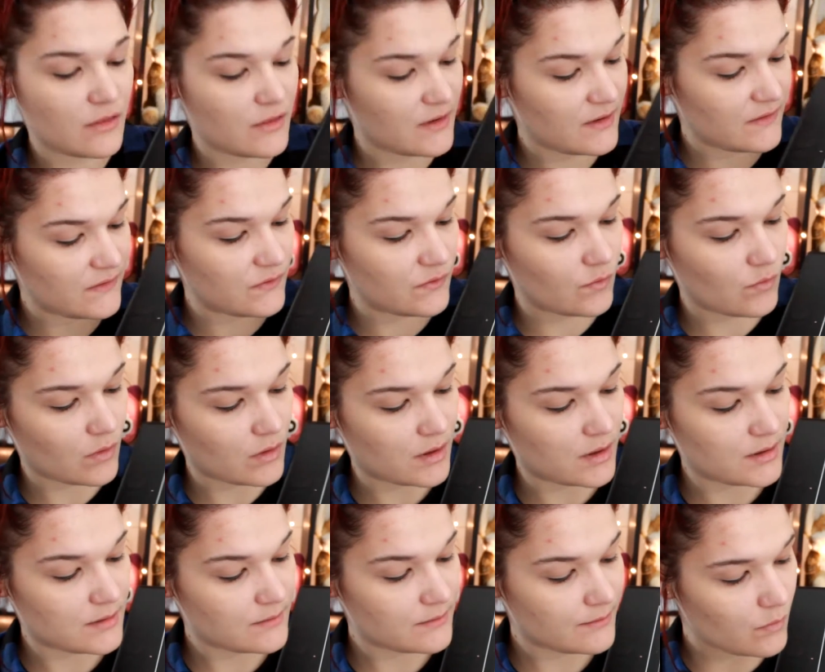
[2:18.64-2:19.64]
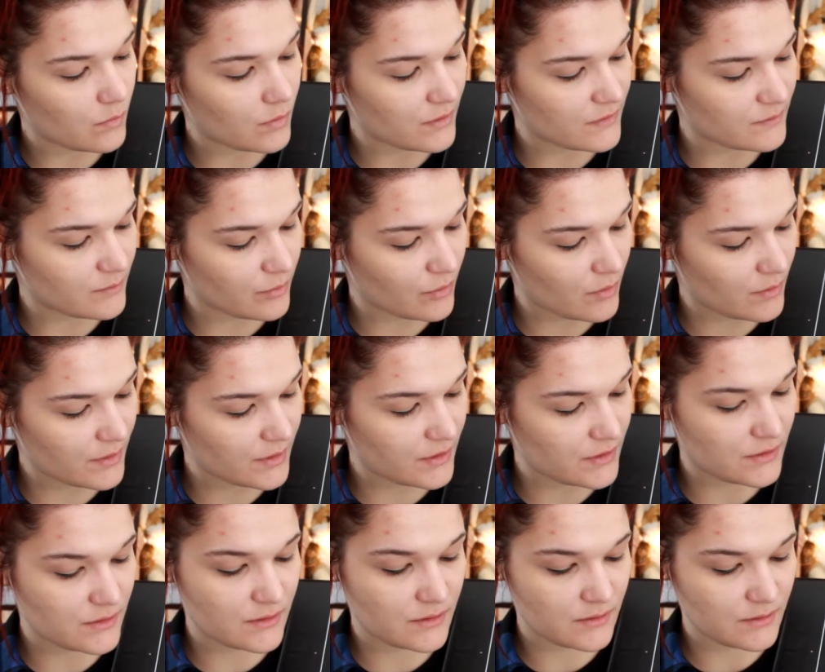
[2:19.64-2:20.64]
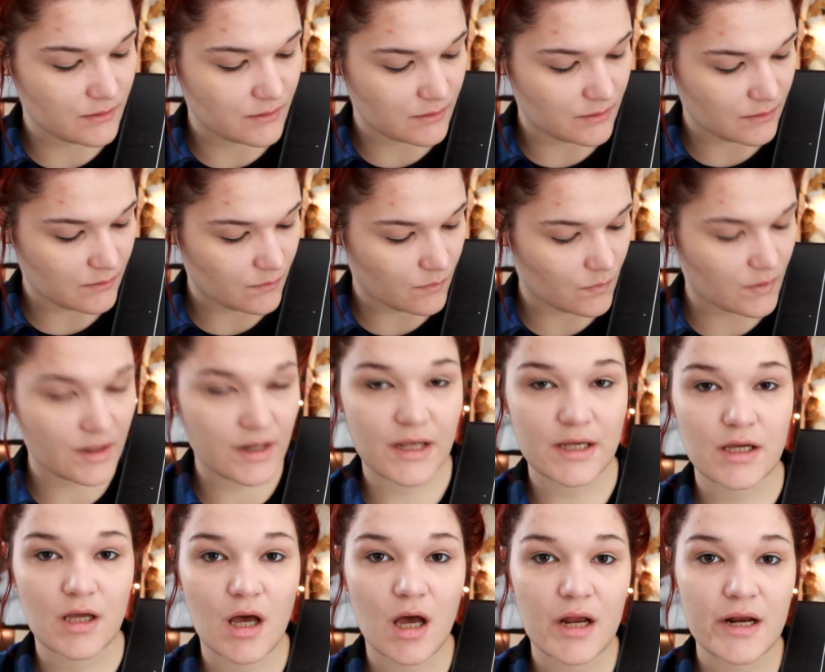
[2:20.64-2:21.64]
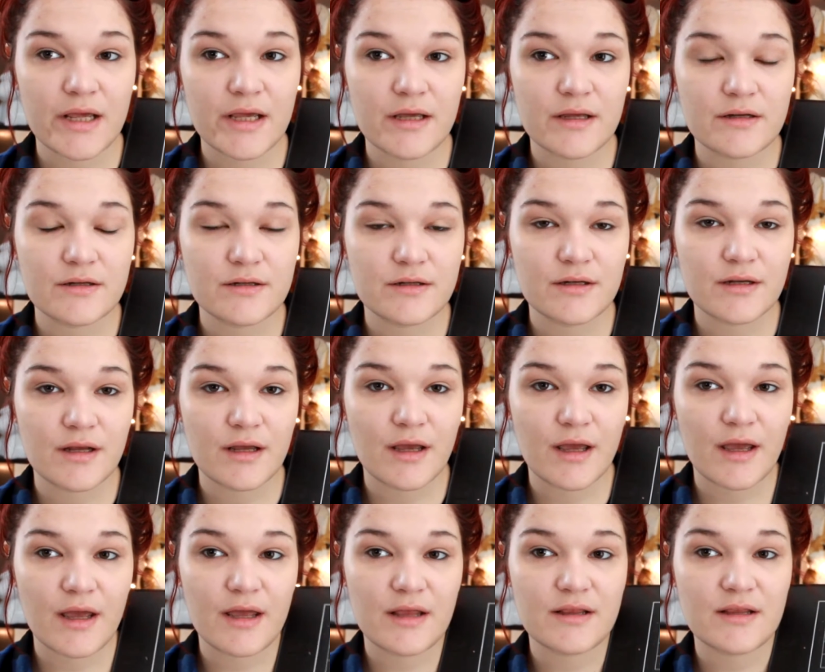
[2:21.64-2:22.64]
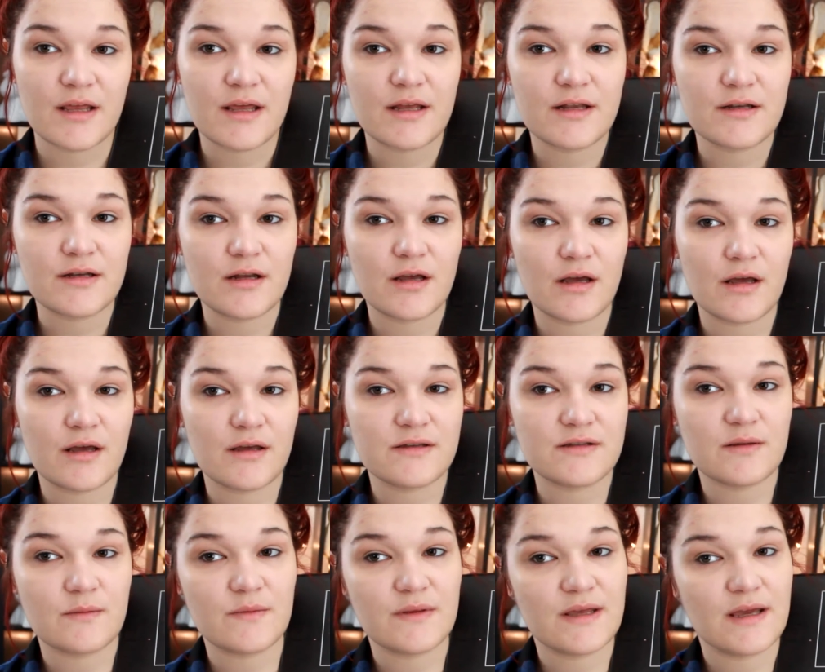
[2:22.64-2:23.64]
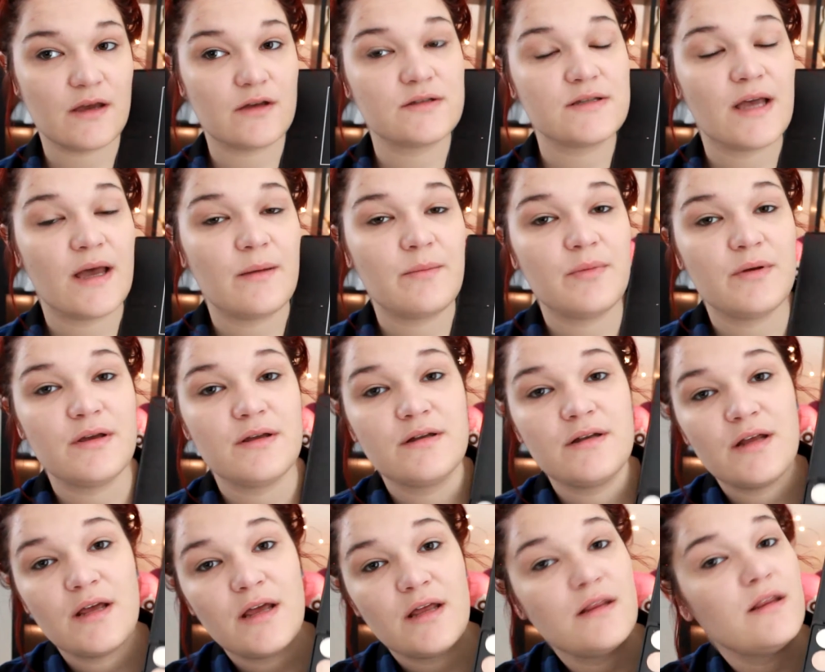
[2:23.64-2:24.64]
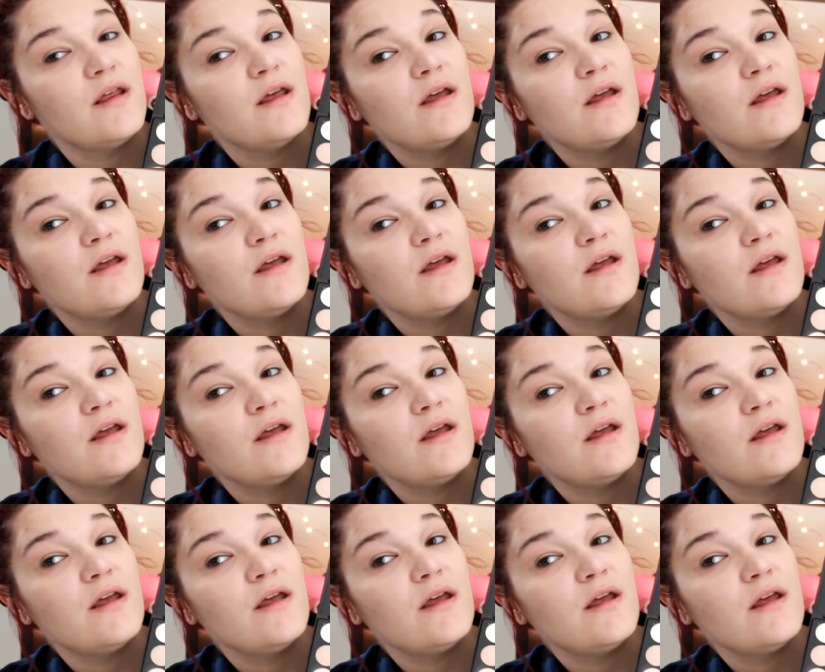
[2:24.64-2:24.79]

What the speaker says: This one was broken when I got it, and then something else happened, and